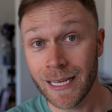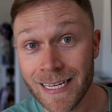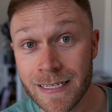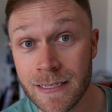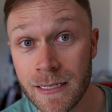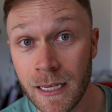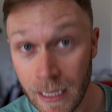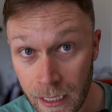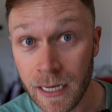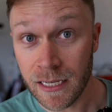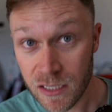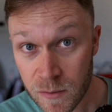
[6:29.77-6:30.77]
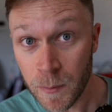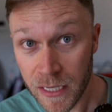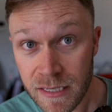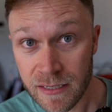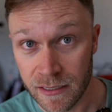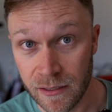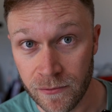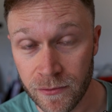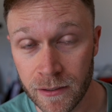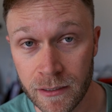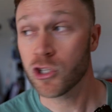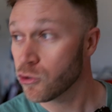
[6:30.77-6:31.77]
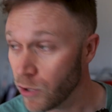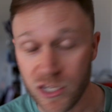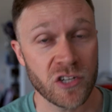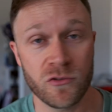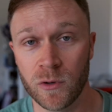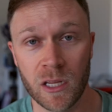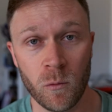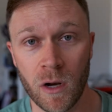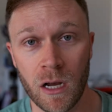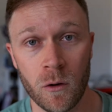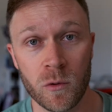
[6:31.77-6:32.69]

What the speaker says: It's inexpensive, stretches really well,